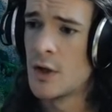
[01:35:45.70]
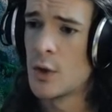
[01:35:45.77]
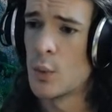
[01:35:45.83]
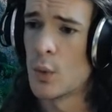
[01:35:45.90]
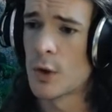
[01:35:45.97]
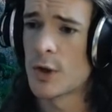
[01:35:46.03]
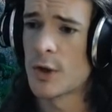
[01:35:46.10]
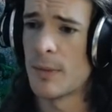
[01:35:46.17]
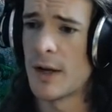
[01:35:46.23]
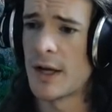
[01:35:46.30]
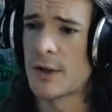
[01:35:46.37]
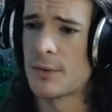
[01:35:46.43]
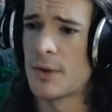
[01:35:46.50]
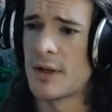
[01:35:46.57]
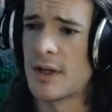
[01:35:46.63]
Worker
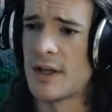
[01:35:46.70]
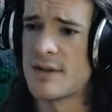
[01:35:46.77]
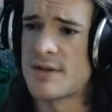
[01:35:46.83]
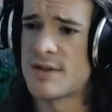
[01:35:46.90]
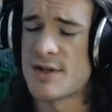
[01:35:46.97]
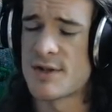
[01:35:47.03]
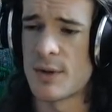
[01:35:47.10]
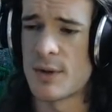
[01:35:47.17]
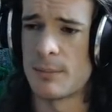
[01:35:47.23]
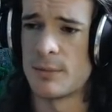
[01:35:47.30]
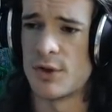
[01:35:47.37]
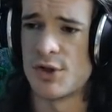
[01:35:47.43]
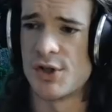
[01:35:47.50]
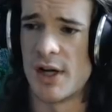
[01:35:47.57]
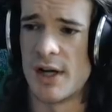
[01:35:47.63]
micro against
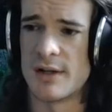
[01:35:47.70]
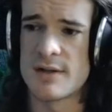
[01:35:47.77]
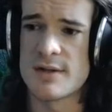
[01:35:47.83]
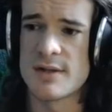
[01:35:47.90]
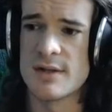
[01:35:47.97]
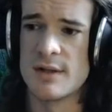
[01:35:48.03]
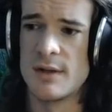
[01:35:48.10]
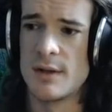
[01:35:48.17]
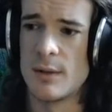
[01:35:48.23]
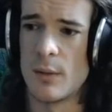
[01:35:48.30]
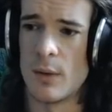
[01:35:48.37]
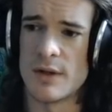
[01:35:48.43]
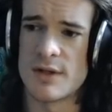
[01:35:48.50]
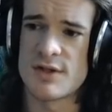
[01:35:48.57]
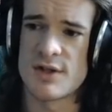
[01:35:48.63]
disruptor shots.
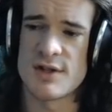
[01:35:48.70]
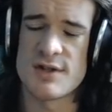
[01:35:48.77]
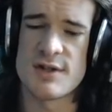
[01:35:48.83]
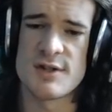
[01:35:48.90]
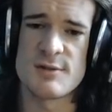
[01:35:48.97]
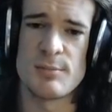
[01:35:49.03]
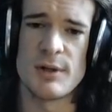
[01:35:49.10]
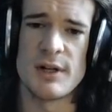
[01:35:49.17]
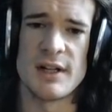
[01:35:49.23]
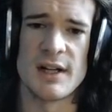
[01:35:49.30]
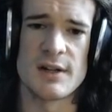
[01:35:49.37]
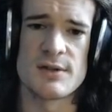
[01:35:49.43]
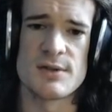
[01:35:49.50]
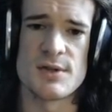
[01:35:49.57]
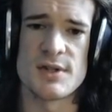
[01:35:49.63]
Well, it's just the splitting
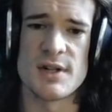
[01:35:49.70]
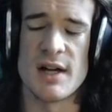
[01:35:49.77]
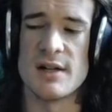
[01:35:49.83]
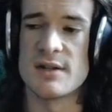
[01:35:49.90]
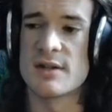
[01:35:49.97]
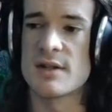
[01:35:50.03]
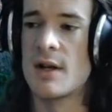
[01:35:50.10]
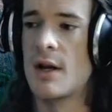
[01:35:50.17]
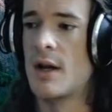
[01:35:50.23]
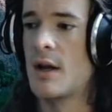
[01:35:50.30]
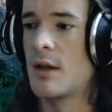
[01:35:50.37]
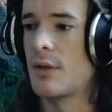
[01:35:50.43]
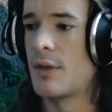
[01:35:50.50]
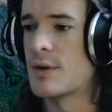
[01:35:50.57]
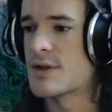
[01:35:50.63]
exercise.
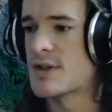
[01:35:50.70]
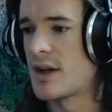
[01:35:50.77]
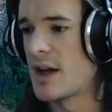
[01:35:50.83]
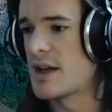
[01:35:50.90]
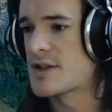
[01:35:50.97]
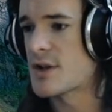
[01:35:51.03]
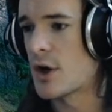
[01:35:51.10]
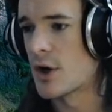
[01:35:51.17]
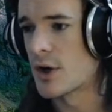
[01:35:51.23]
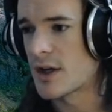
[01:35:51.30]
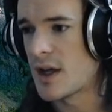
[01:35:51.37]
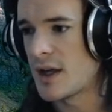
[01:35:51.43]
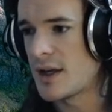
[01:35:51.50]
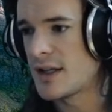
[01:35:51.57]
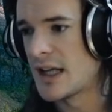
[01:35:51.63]
There's a nice
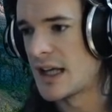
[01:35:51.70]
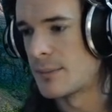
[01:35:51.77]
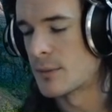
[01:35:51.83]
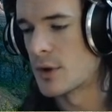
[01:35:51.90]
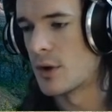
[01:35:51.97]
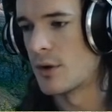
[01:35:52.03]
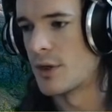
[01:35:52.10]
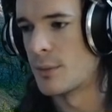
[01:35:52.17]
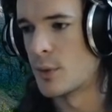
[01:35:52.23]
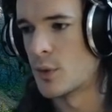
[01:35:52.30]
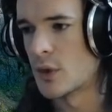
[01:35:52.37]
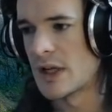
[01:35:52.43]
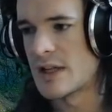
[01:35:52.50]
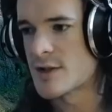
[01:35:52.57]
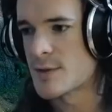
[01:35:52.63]
arcade game called the
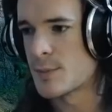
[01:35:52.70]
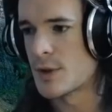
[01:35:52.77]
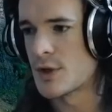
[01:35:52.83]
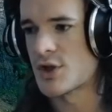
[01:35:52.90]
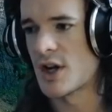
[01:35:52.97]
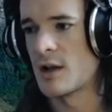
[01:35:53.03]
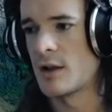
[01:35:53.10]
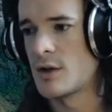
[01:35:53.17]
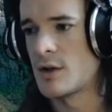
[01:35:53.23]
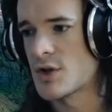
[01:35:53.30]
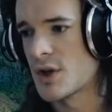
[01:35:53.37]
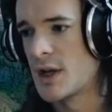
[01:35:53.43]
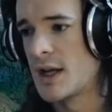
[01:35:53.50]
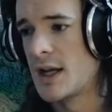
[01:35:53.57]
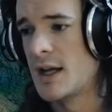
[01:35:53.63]
Marine Split
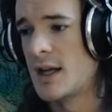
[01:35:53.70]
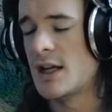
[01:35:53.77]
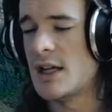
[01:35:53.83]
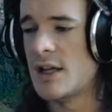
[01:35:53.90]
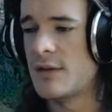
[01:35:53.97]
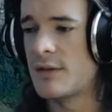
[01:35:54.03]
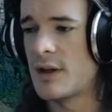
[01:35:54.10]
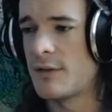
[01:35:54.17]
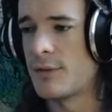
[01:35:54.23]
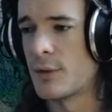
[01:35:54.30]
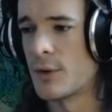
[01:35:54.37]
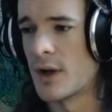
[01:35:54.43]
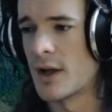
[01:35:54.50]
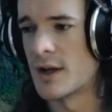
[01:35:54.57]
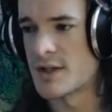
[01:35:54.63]
Challenge. Even if
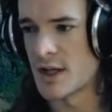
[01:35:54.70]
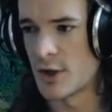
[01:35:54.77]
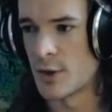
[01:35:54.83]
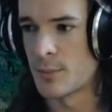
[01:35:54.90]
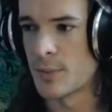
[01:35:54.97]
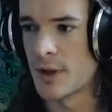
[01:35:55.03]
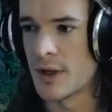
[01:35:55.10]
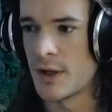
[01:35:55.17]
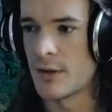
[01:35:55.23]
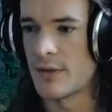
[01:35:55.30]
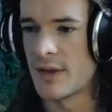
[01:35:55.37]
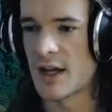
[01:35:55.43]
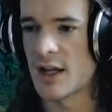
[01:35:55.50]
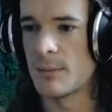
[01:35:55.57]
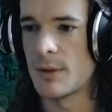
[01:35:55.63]
you're not a Terran player,
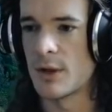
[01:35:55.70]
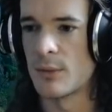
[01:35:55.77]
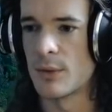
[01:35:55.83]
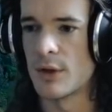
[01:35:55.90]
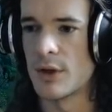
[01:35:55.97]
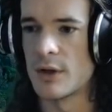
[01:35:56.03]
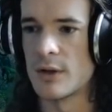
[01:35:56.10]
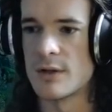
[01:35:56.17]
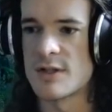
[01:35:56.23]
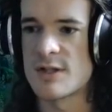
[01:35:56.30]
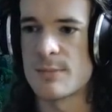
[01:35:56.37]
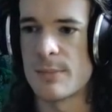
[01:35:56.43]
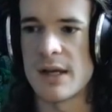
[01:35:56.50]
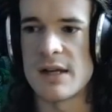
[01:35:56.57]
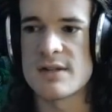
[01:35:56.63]
that can be a really good
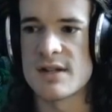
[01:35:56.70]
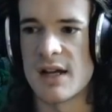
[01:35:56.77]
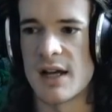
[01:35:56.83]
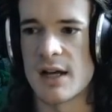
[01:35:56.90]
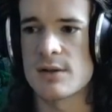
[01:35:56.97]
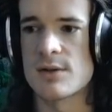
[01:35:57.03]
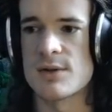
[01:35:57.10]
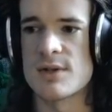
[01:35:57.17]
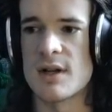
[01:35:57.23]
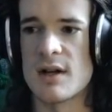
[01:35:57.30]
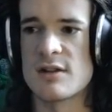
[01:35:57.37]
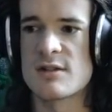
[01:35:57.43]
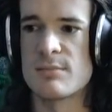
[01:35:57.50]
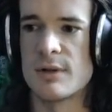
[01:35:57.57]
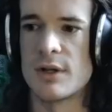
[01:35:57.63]
space to
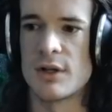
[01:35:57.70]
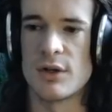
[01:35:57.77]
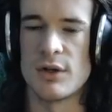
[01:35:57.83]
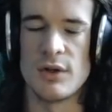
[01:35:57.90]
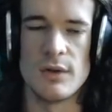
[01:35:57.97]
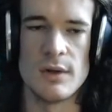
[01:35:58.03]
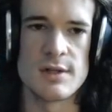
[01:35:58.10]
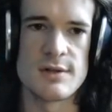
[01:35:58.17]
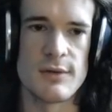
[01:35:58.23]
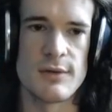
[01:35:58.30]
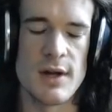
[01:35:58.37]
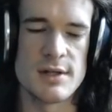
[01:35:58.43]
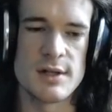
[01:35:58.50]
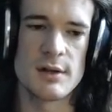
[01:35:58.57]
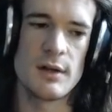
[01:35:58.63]
exercise splitting your units
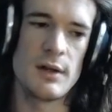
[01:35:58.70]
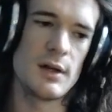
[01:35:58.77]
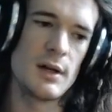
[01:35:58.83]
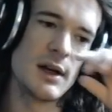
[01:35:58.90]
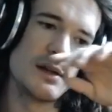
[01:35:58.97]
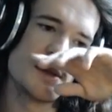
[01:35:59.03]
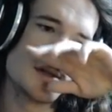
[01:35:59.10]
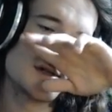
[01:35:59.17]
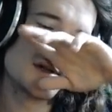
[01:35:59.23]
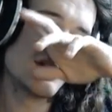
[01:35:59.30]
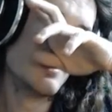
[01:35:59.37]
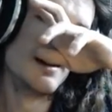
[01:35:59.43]
frantically against